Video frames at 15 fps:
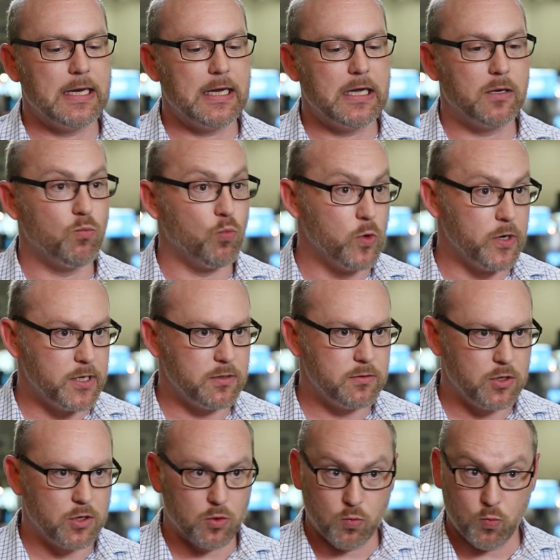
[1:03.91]
And when it,
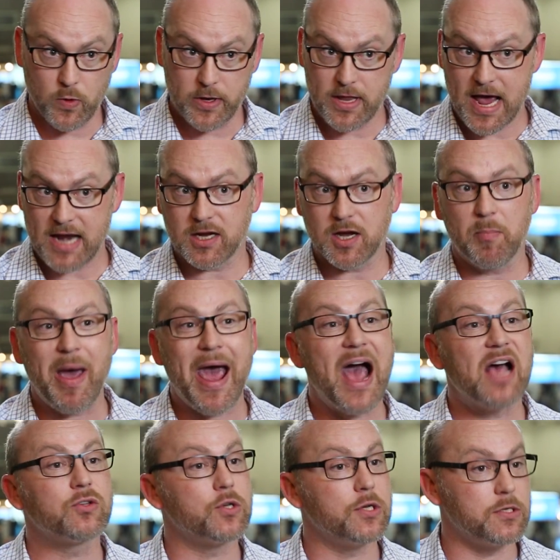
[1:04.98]
you know, when that
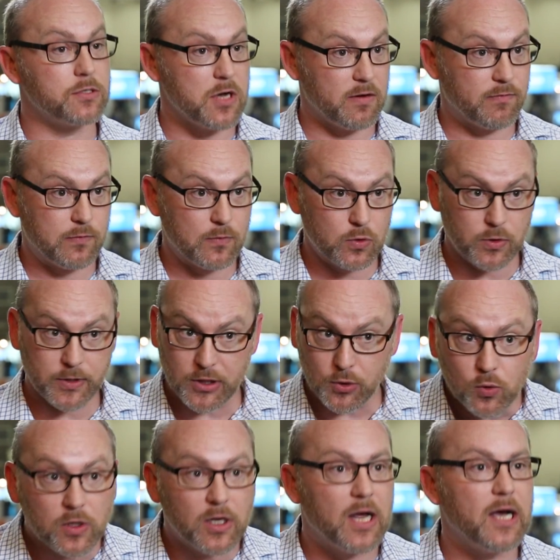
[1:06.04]
capacity is not fully
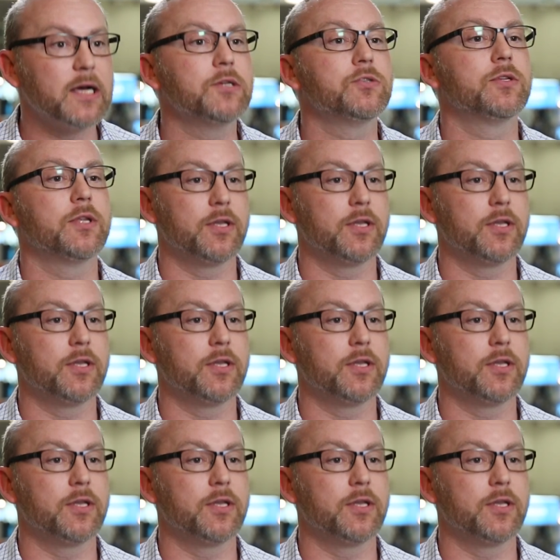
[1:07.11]
utilized,